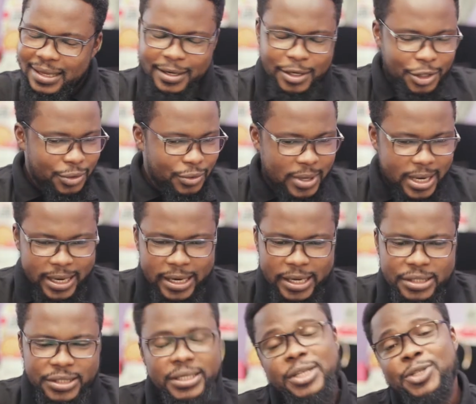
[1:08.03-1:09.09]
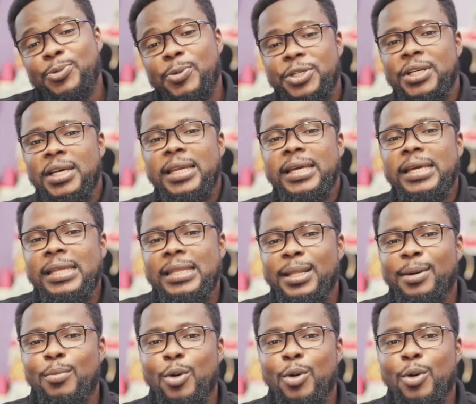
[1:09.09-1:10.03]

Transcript: the new energy, especially in the